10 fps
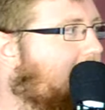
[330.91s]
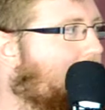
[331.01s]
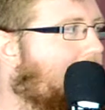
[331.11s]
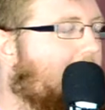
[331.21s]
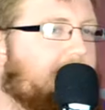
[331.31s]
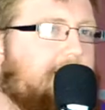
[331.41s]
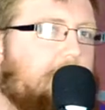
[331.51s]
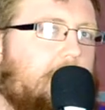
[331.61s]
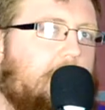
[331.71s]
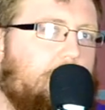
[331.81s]
I asked
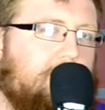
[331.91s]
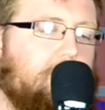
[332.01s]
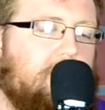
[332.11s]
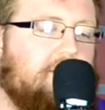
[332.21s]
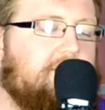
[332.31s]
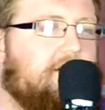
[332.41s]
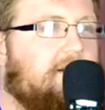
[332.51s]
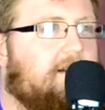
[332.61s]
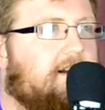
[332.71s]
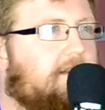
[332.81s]
how old it was.
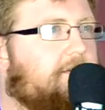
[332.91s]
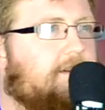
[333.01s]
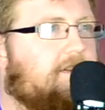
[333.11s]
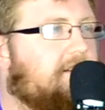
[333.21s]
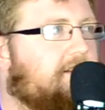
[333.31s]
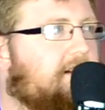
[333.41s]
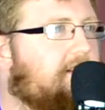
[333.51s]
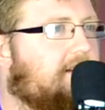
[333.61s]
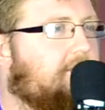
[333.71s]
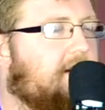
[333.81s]
I think you said 6-7